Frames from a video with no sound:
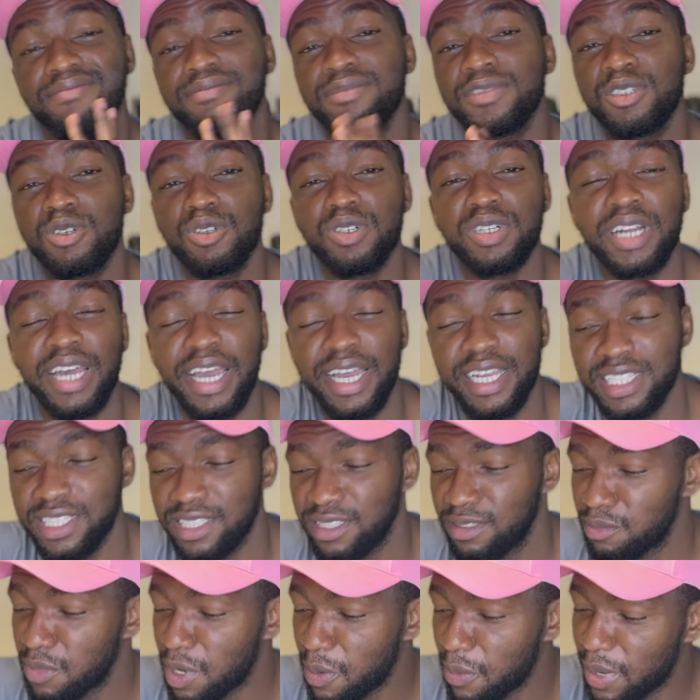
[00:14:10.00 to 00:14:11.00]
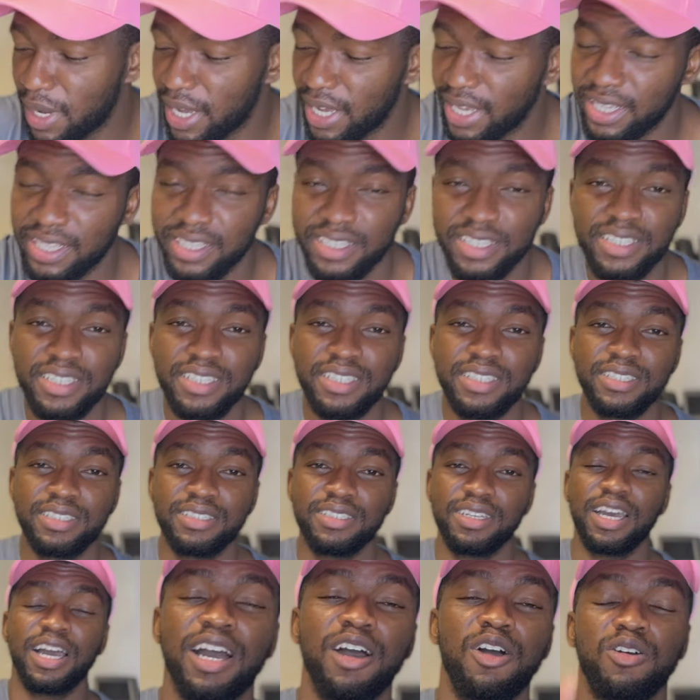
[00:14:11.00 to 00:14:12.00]
Good night. Bye-bye.
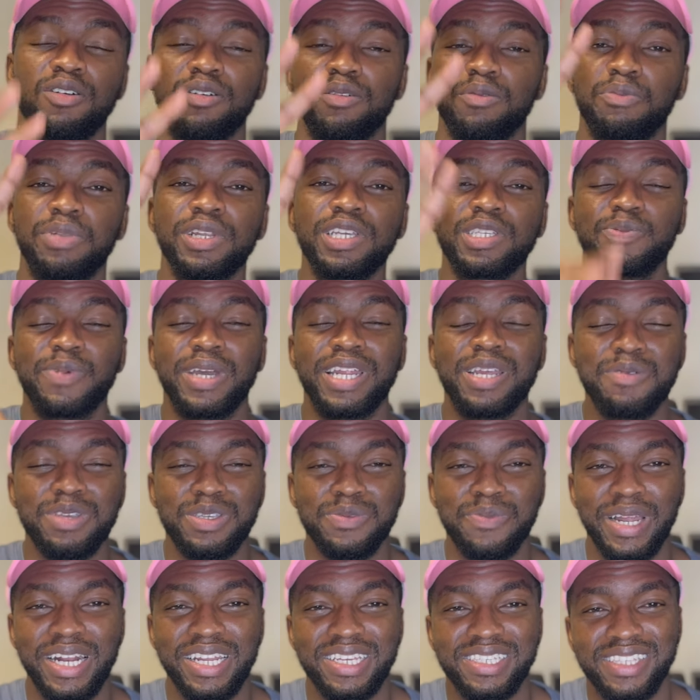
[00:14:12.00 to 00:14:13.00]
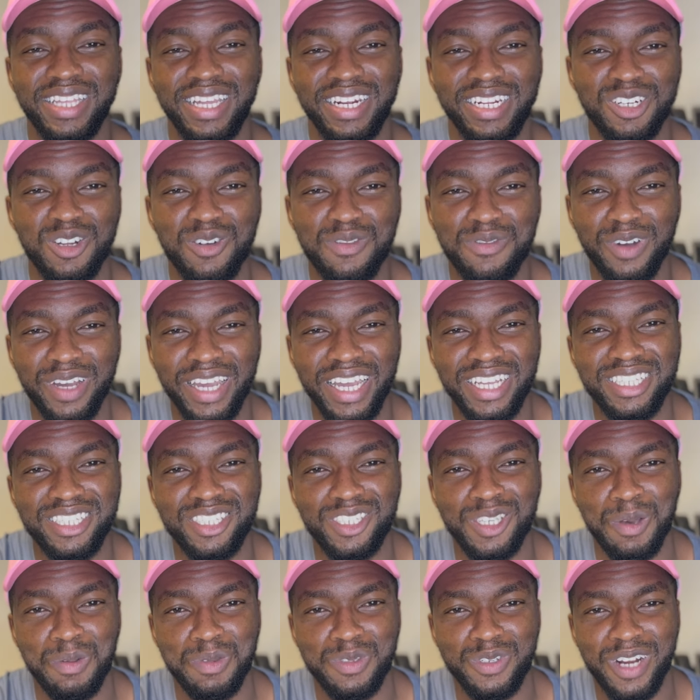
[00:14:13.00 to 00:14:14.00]
Oh, please, my name is Malik Stelly. Don't forget to
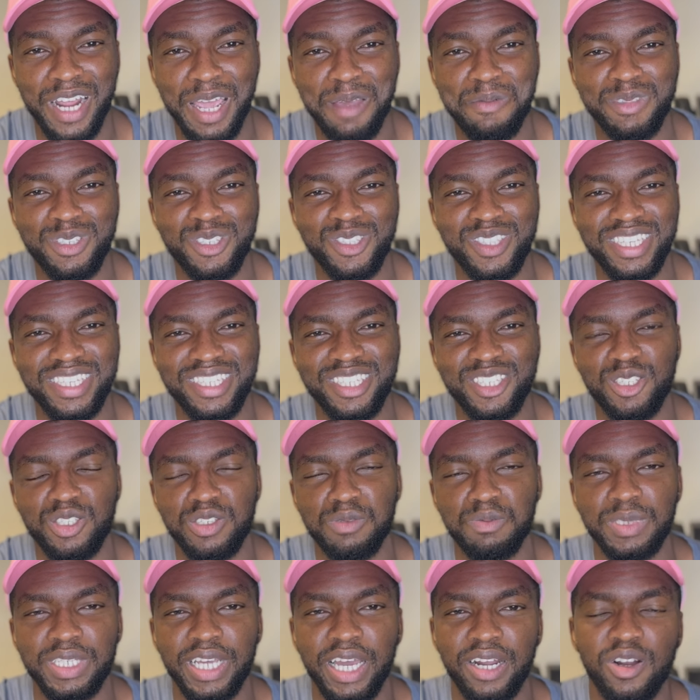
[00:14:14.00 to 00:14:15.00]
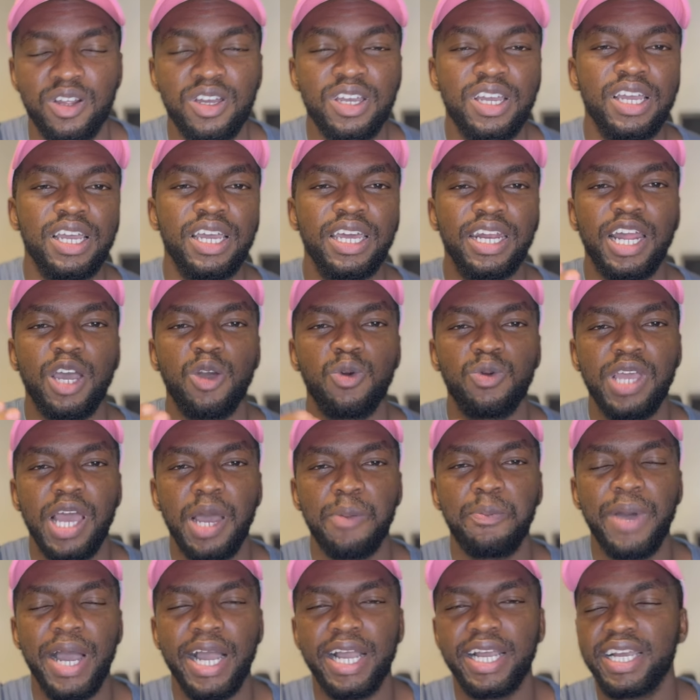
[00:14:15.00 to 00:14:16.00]
subscribe to this YouTube channel. Now we are
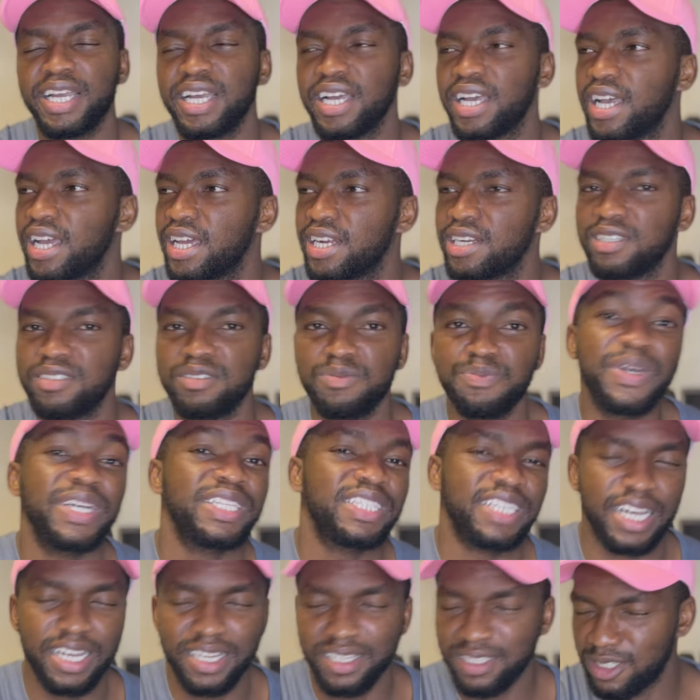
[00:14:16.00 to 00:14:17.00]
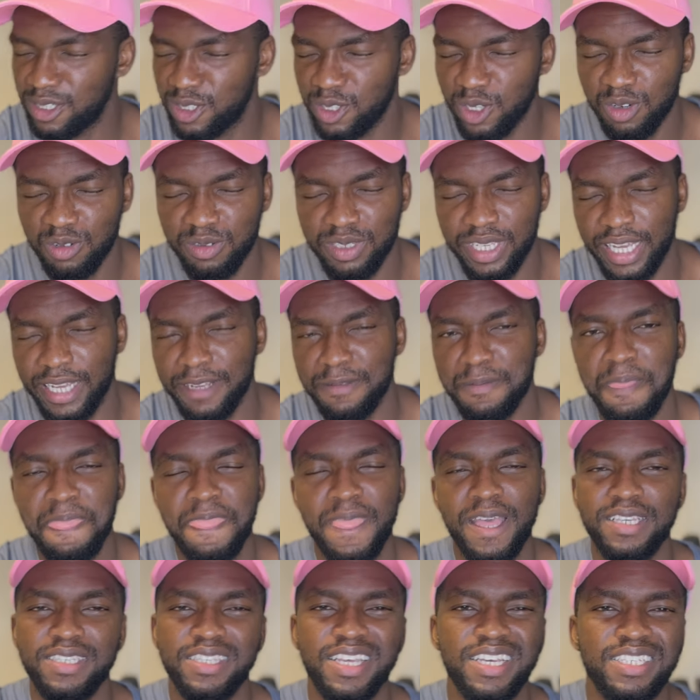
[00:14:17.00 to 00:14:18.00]
back and better. So, yeah.
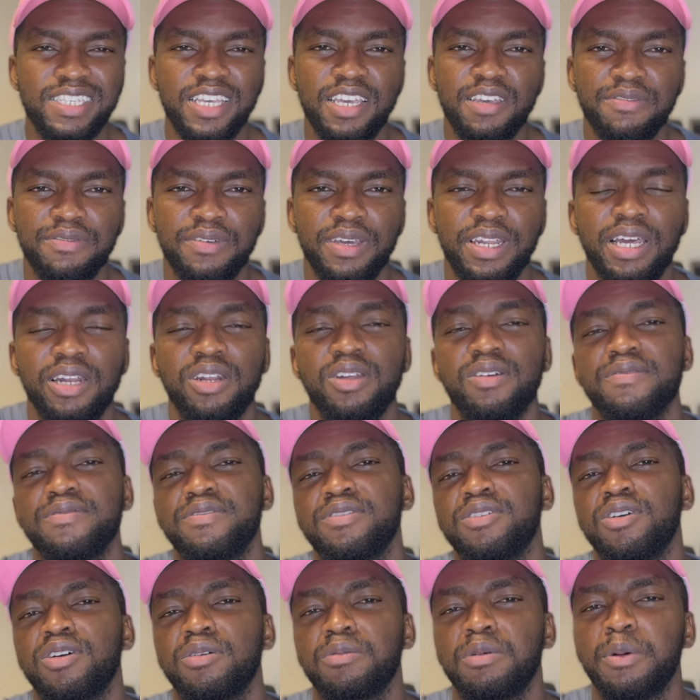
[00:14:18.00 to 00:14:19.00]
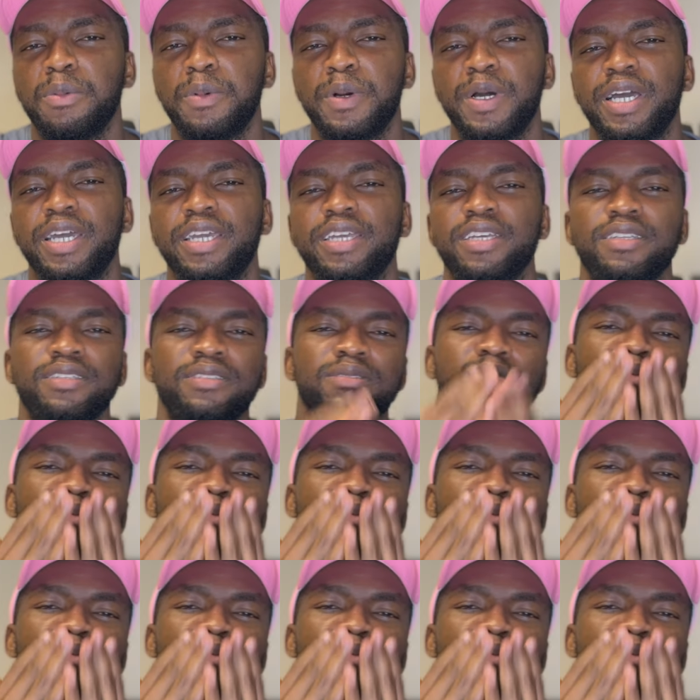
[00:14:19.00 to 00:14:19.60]
Stay safe and I love you. Bye-bye.